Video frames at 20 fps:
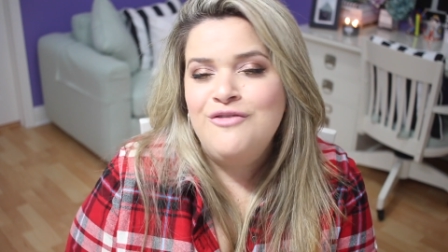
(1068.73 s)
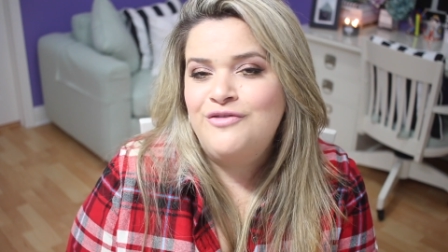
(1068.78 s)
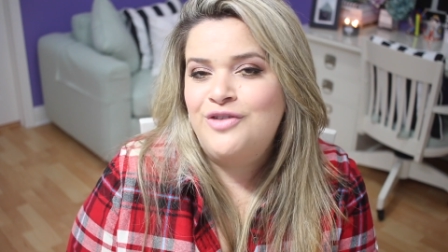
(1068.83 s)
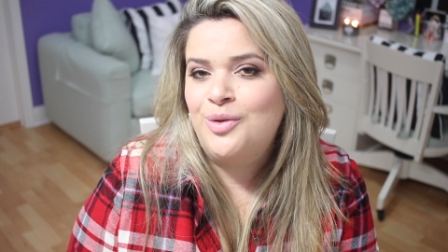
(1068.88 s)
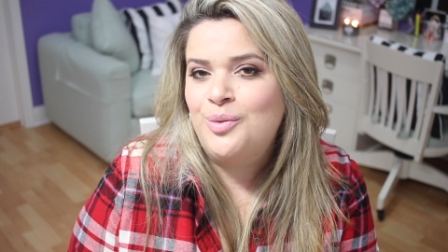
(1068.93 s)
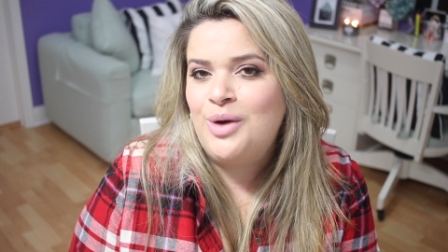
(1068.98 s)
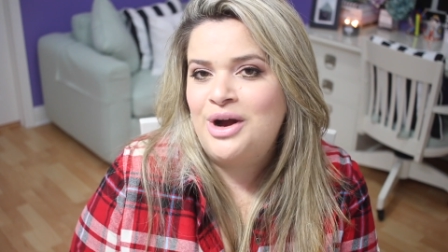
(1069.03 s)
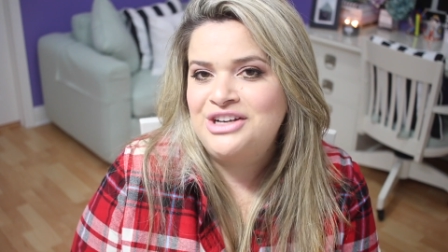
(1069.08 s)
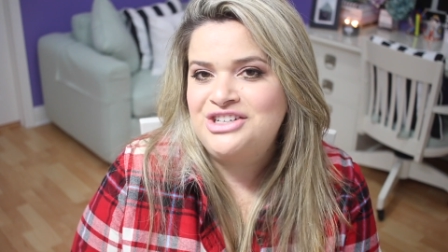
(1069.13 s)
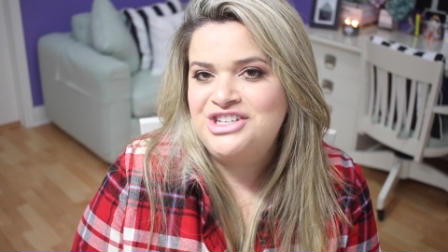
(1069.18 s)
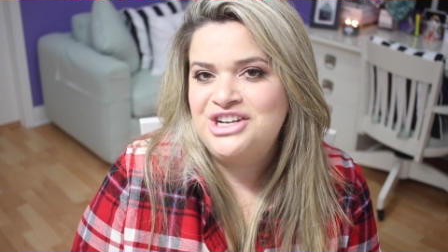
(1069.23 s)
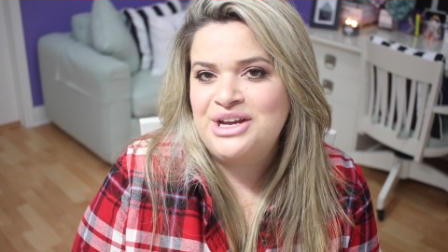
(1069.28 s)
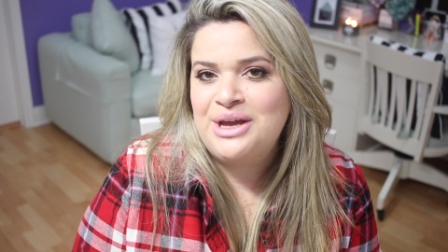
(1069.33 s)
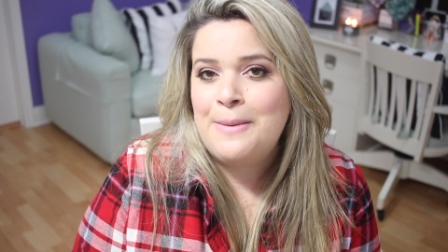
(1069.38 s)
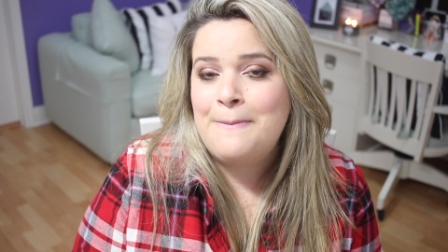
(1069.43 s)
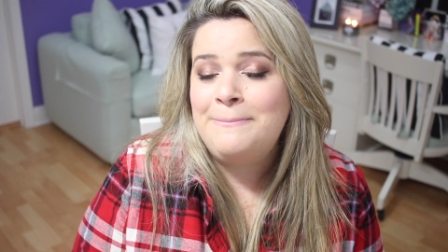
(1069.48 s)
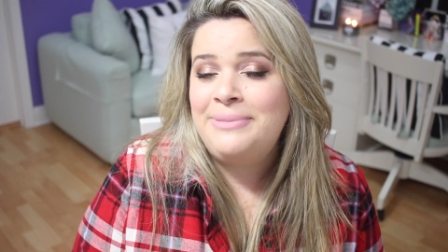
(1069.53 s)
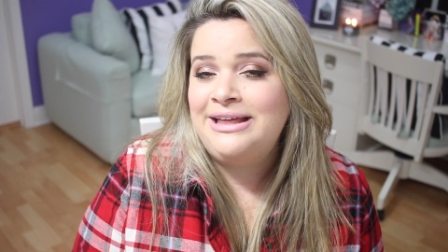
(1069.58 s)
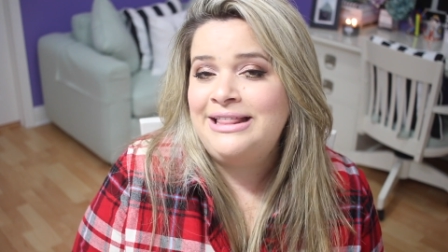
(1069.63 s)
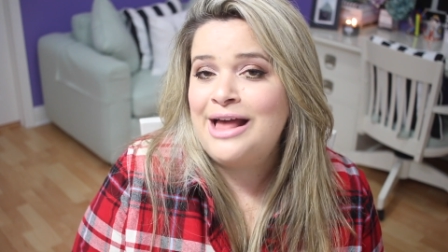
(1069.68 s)
for
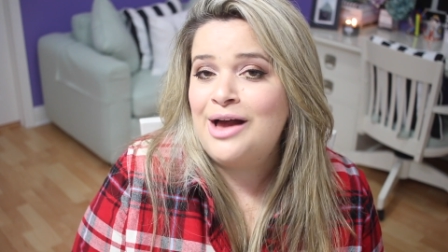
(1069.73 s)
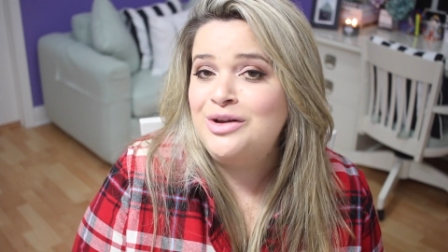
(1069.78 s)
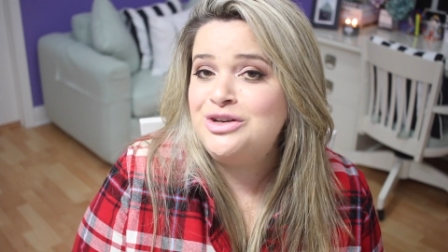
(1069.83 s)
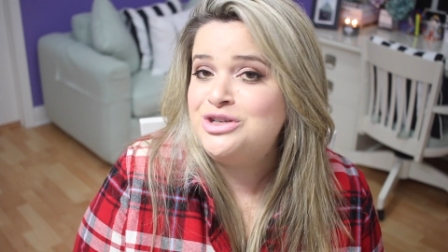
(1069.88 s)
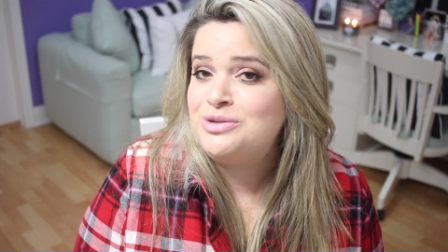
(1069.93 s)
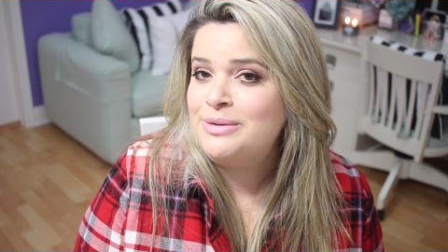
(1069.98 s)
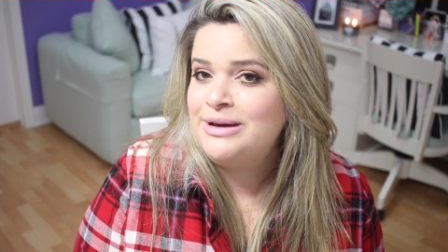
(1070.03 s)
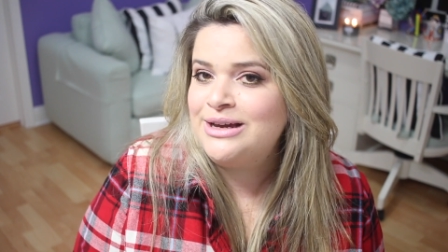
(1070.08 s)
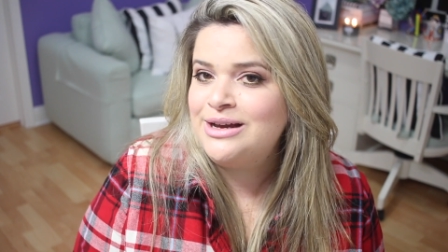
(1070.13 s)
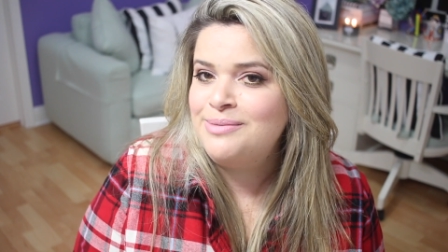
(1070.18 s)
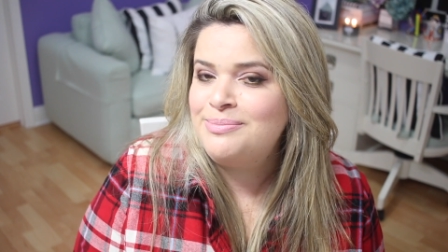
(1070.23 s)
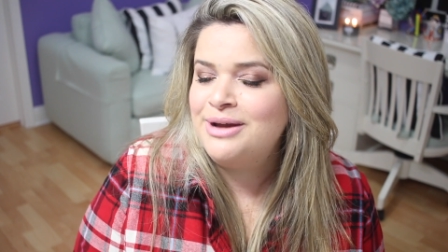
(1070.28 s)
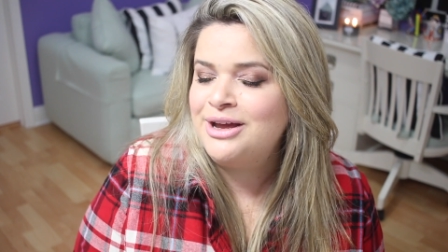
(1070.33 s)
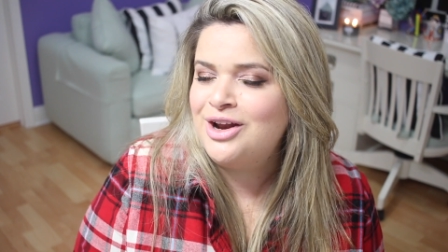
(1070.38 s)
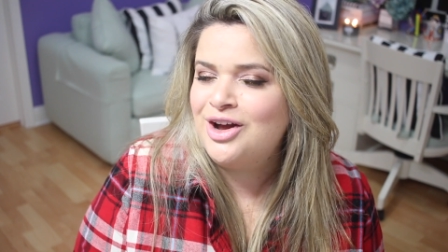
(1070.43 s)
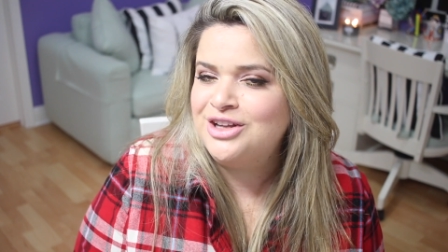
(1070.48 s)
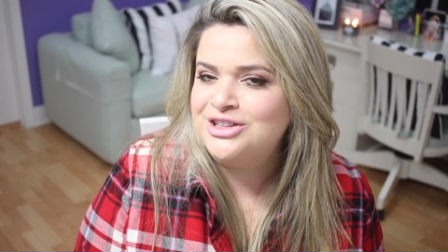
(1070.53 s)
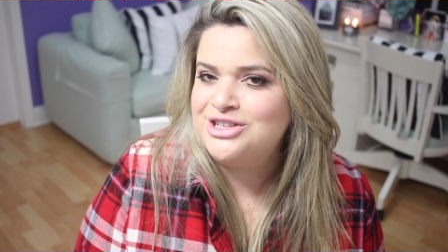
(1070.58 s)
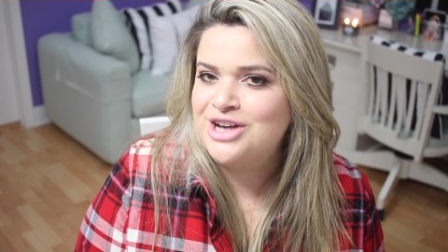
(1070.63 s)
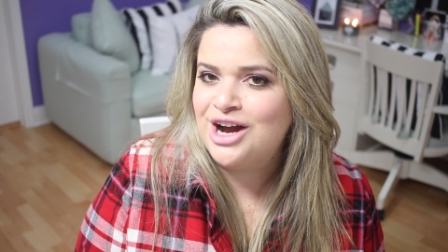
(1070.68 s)
watching BLounge Makeup
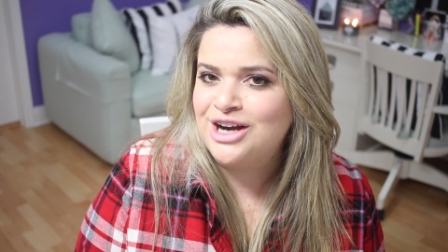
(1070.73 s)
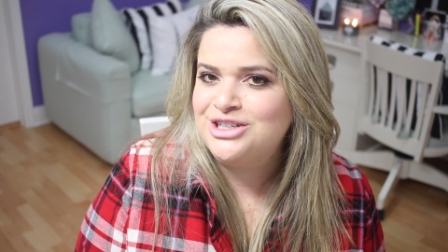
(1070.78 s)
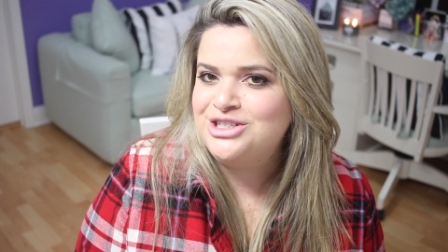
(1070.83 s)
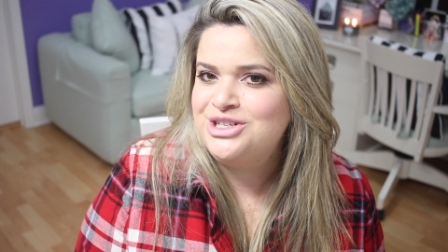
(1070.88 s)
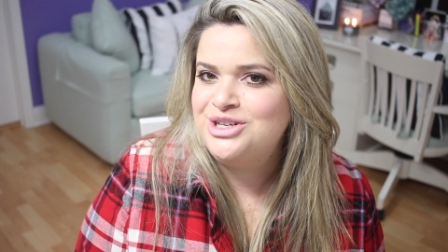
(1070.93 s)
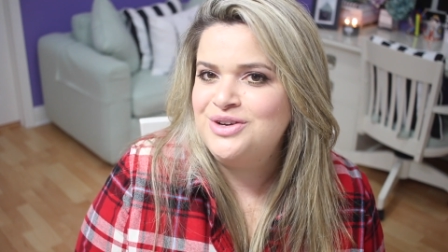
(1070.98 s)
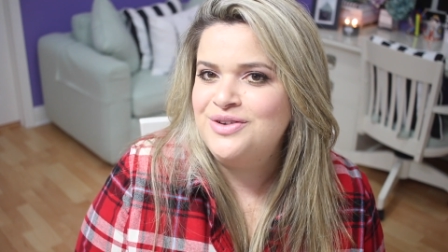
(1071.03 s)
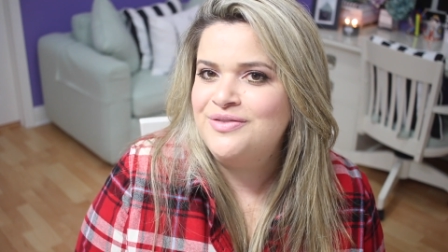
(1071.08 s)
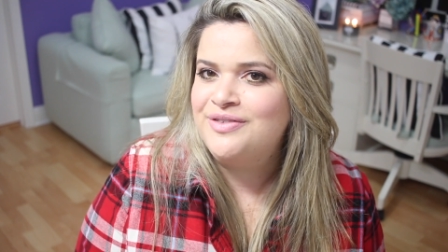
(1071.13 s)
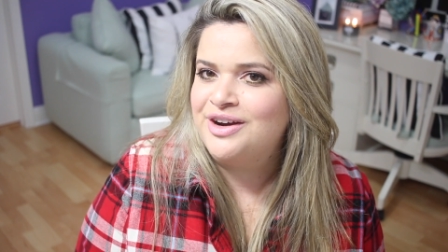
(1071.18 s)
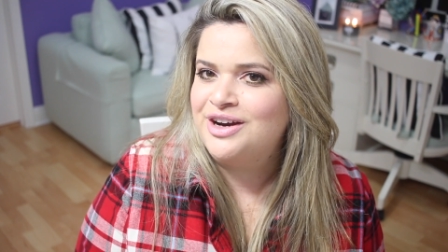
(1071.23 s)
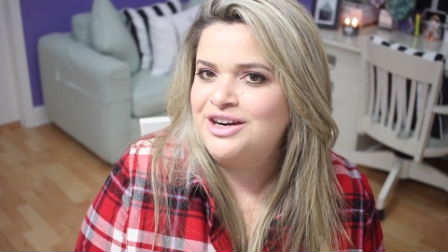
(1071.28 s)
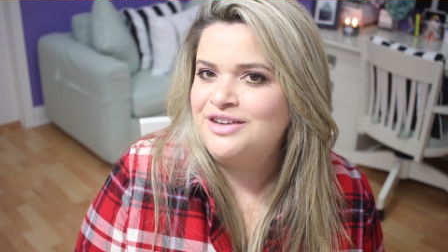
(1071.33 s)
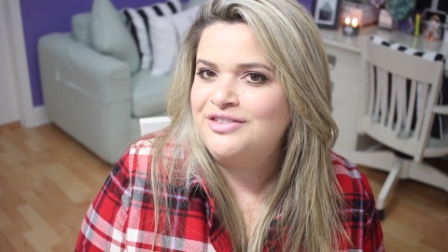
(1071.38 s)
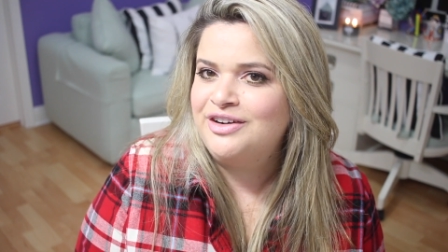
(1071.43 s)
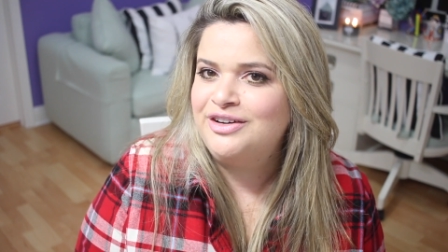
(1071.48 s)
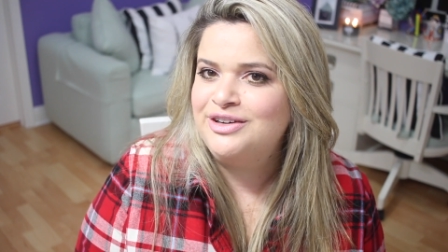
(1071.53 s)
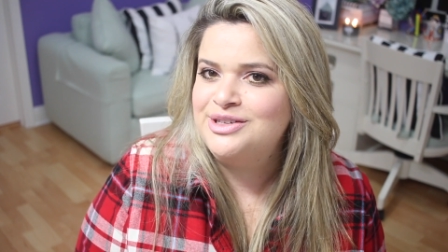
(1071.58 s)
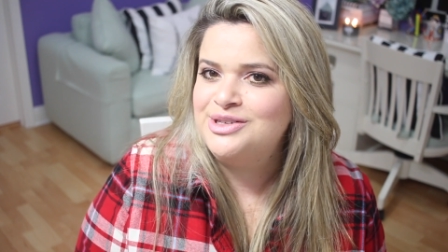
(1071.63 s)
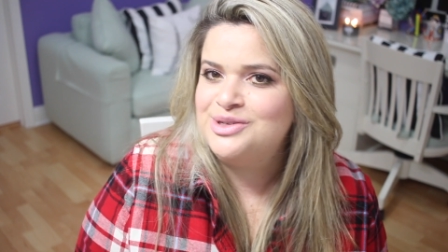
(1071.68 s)
and I'll talk to you very,
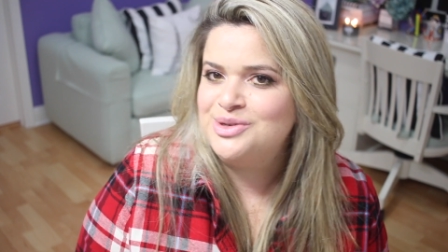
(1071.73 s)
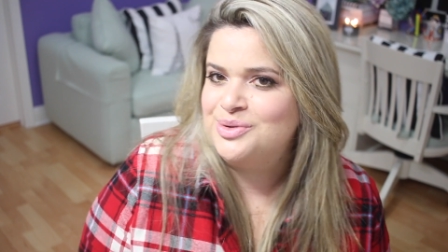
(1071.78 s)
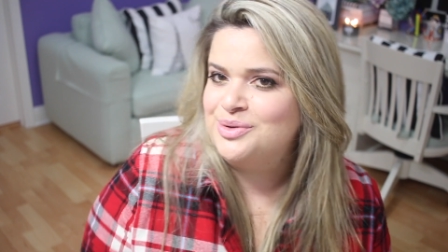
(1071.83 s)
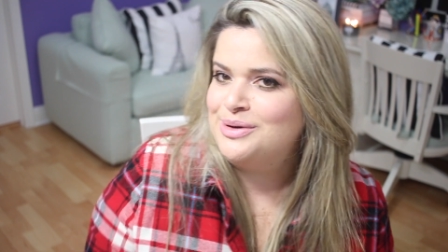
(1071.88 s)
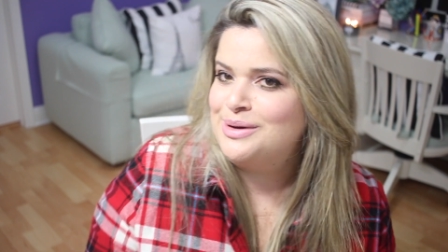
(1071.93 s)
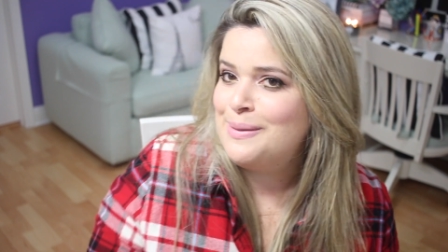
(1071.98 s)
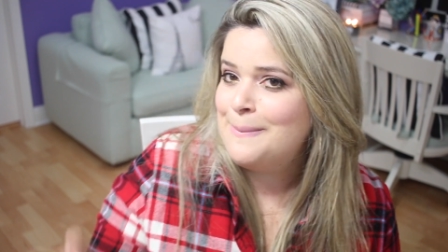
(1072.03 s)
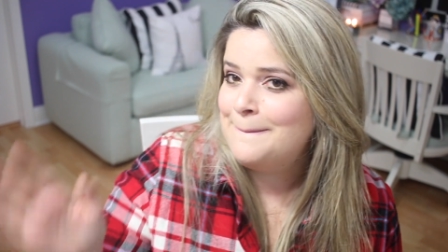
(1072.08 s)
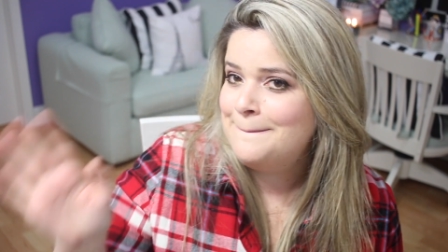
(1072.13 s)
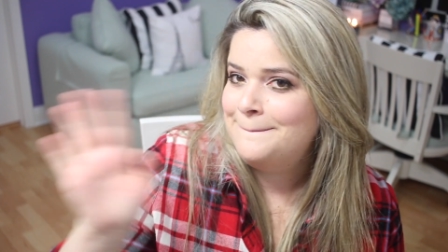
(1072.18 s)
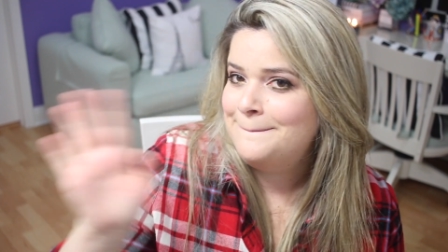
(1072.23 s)
very soon.